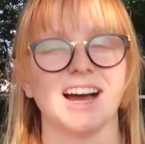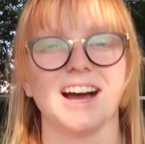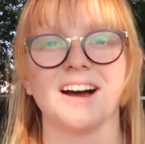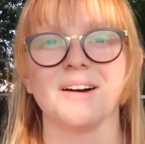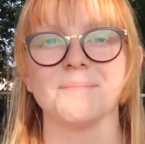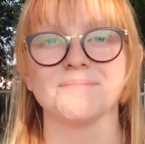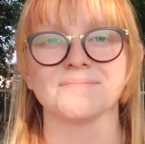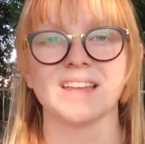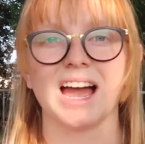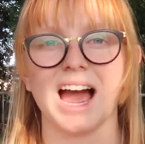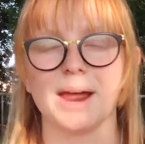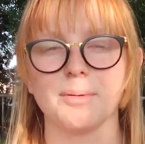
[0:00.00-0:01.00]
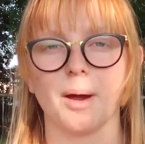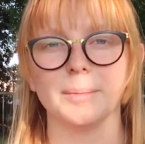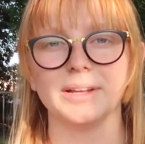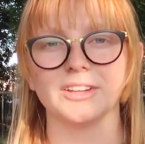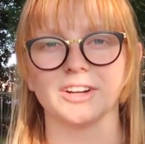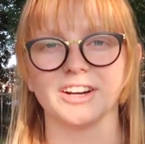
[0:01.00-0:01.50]
I'd
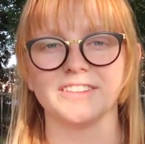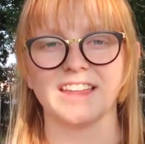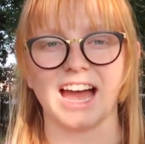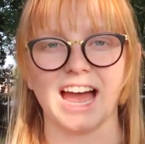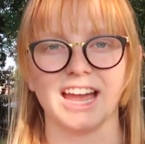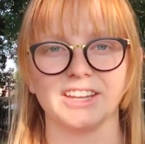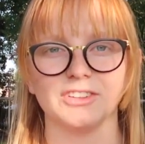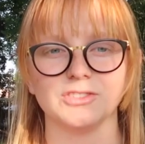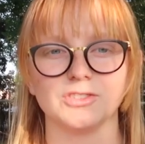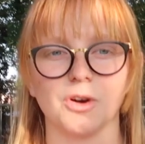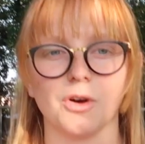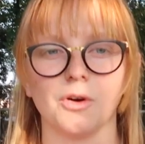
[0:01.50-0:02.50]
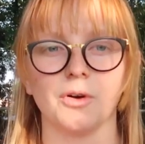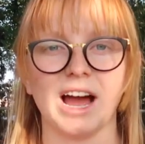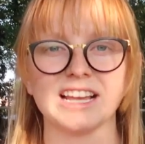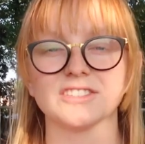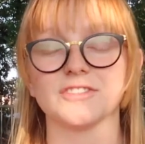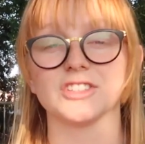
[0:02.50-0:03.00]
probably learned that you don't,
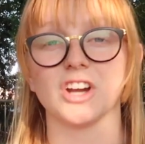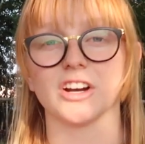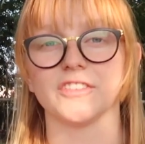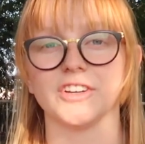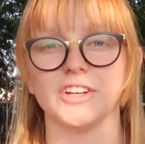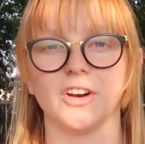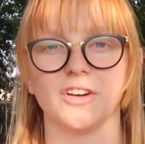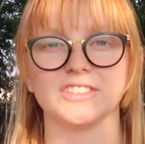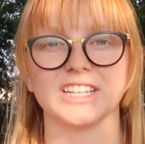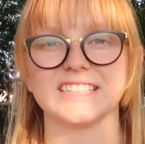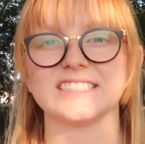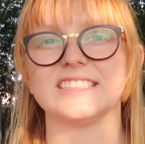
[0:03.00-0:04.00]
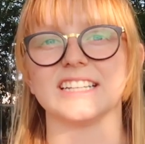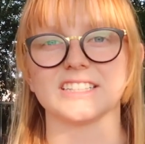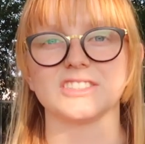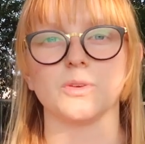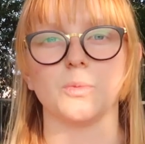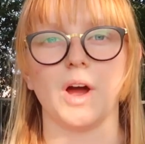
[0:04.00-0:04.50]
as a photographer, you don't have to like
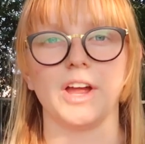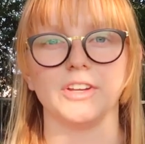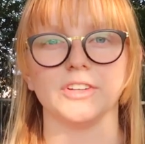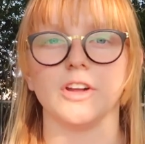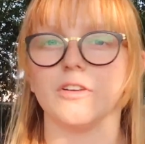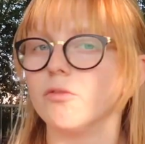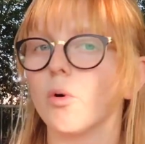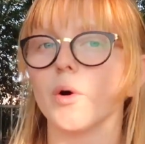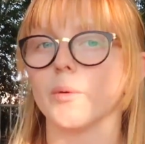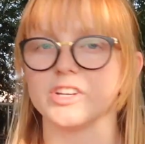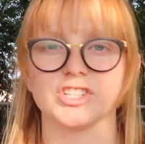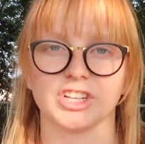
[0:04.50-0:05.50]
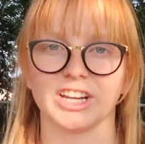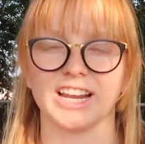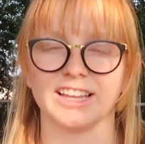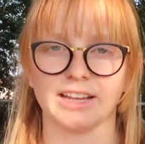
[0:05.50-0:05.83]
stick to what you're known for, what you're good at.